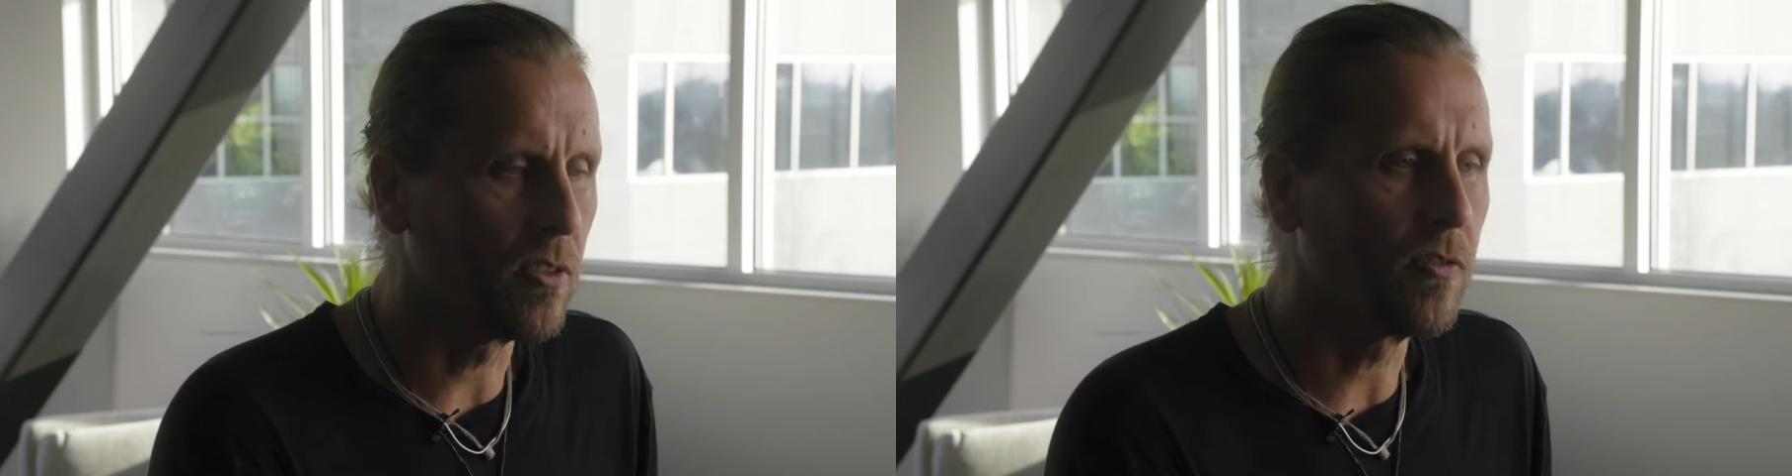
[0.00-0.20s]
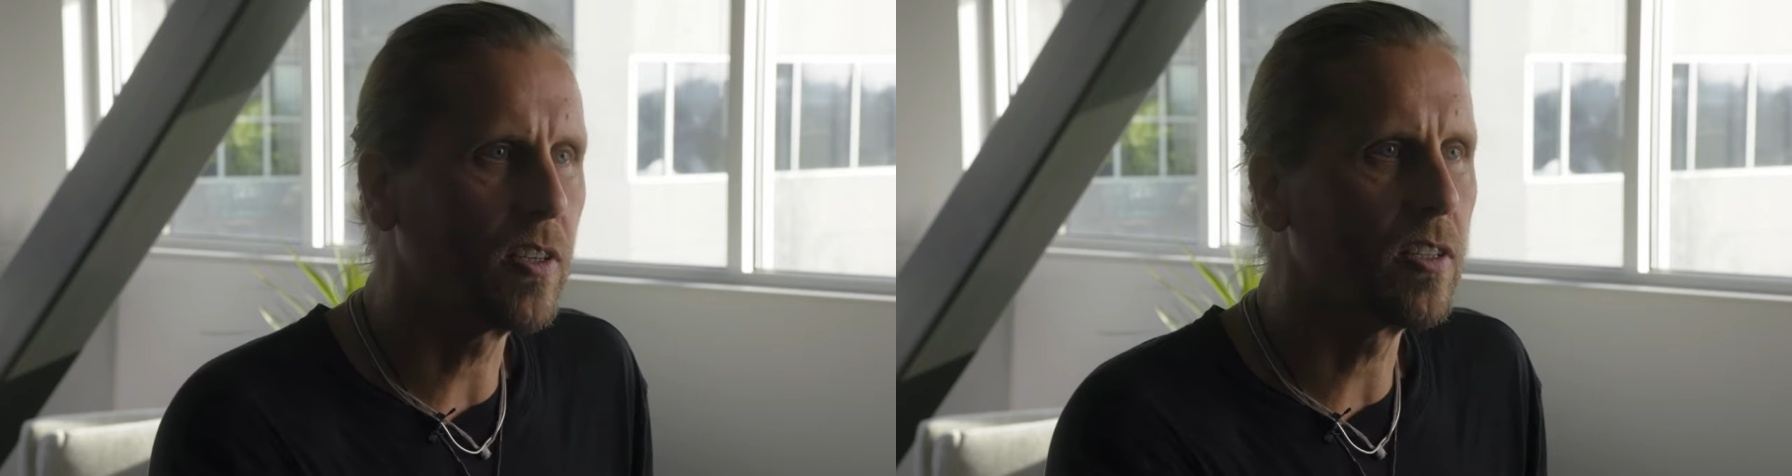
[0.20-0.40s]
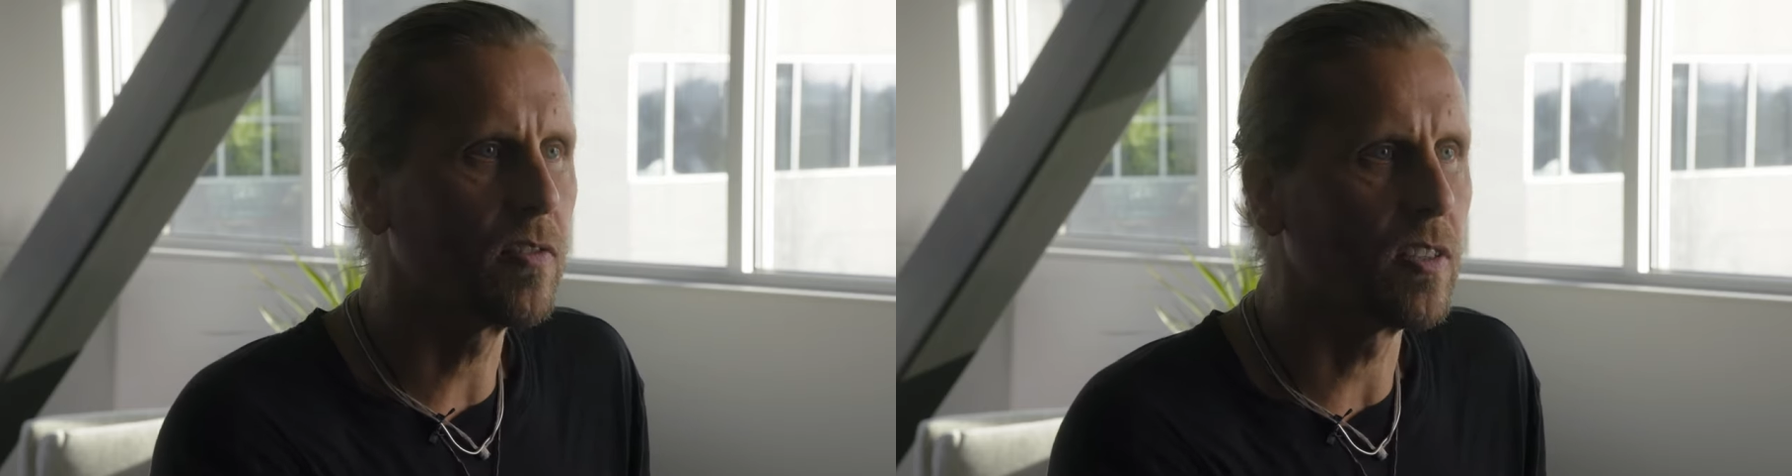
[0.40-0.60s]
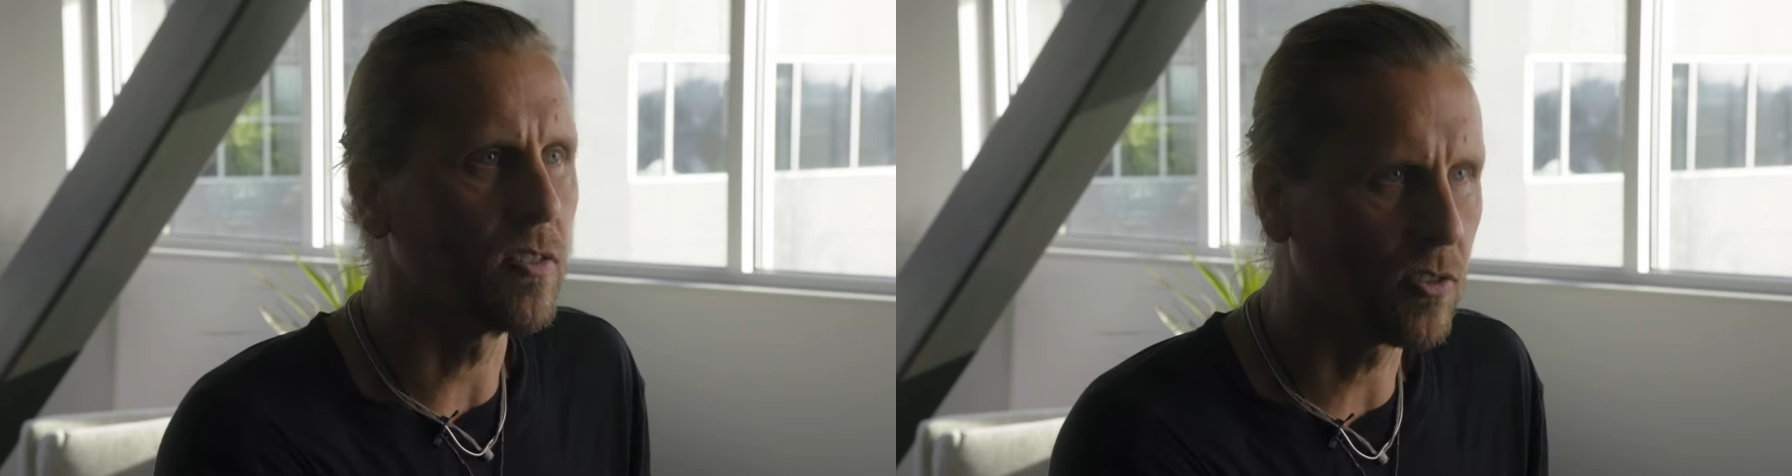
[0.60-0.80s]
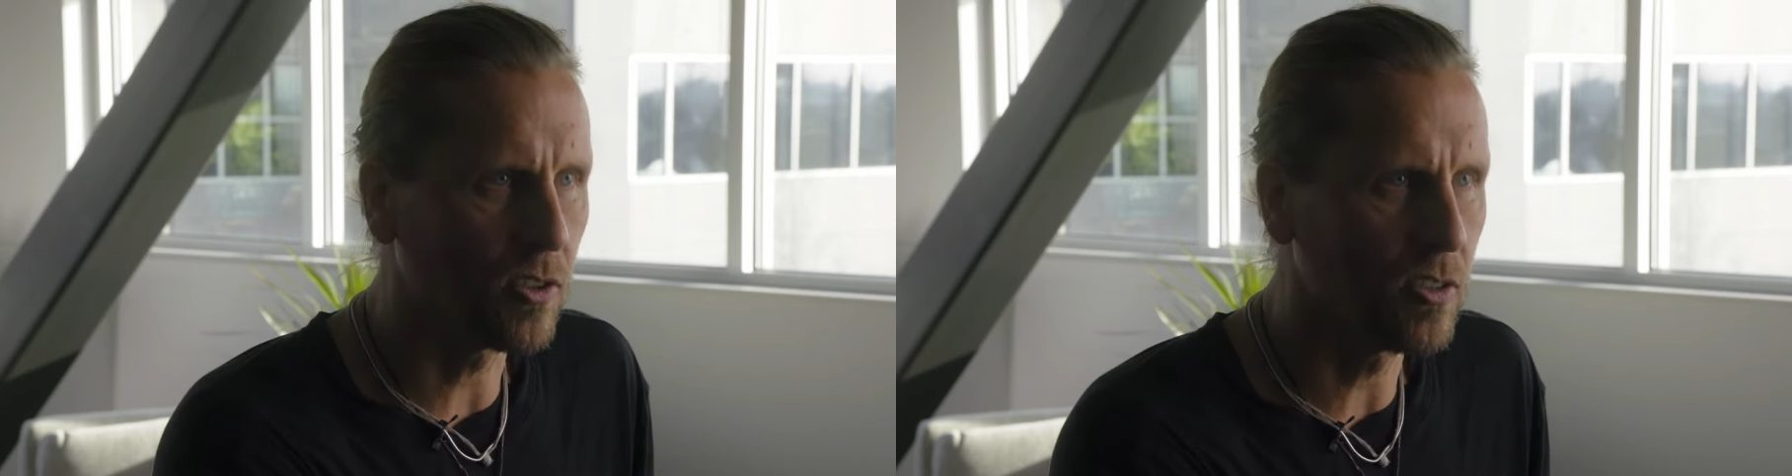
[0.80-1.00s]
the fear of
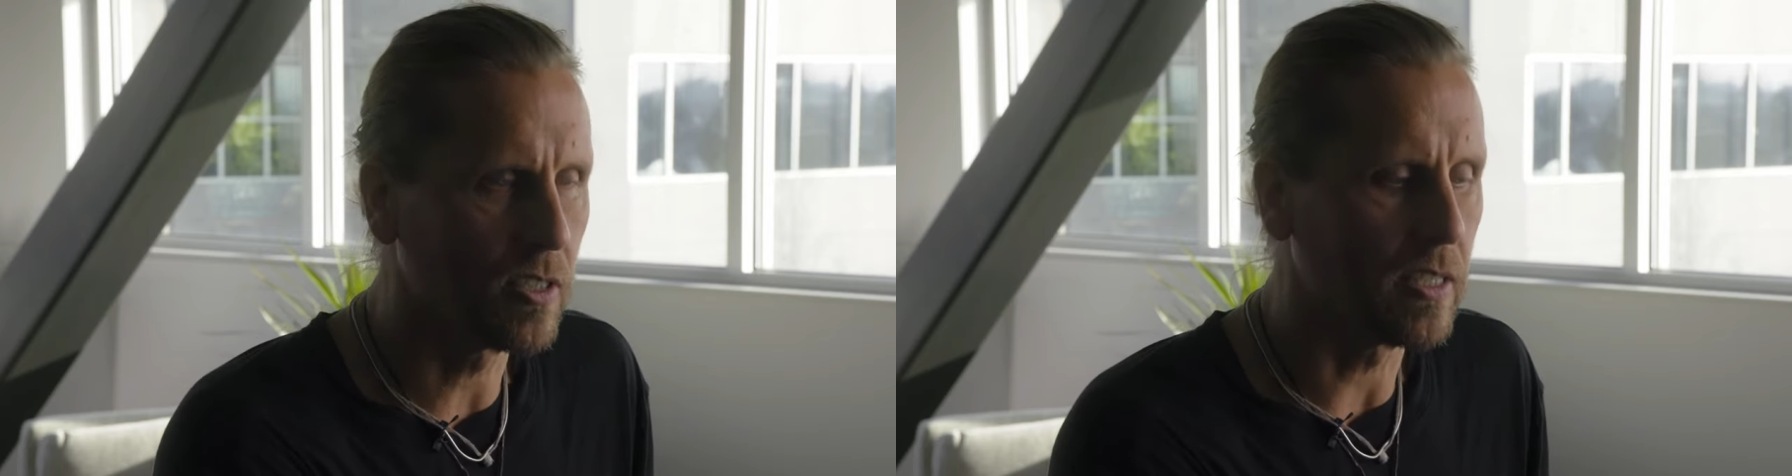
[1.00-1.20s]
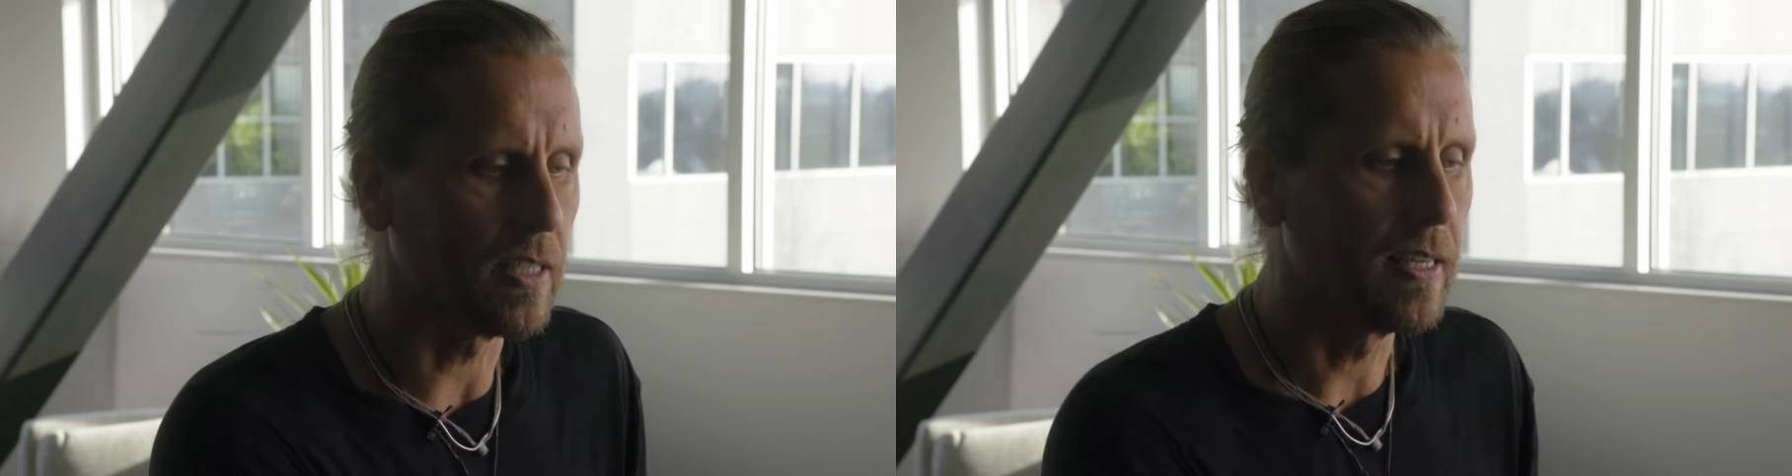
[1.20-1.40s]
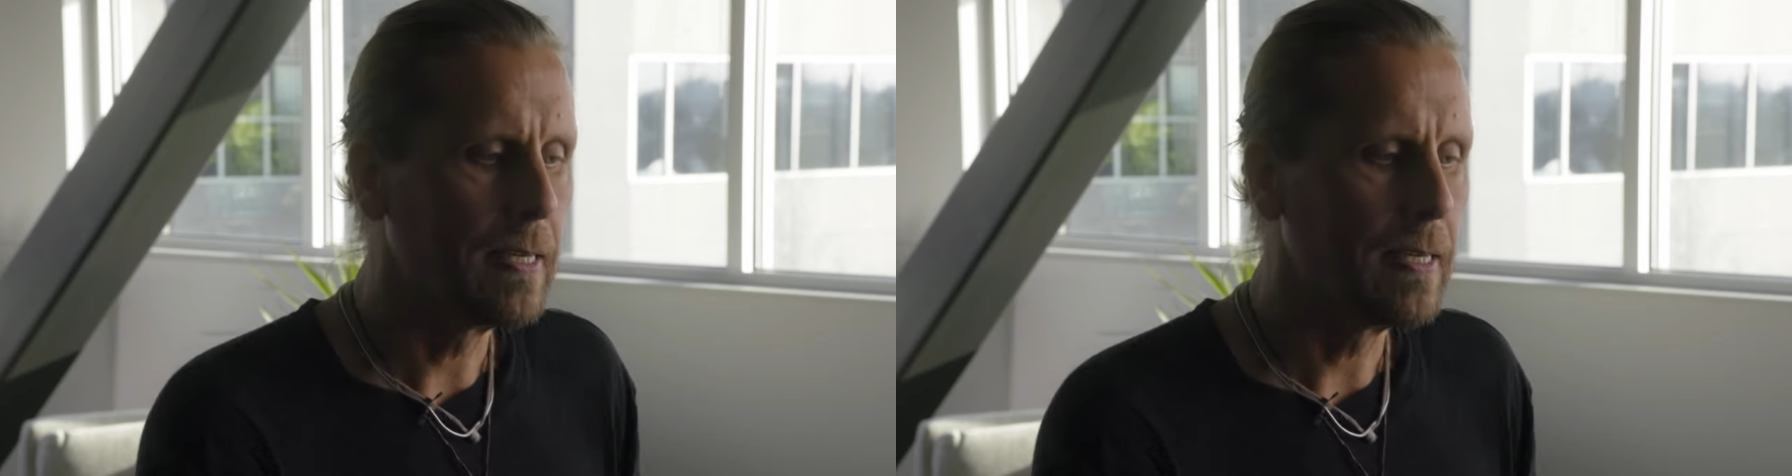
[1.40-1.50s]
uncertainty.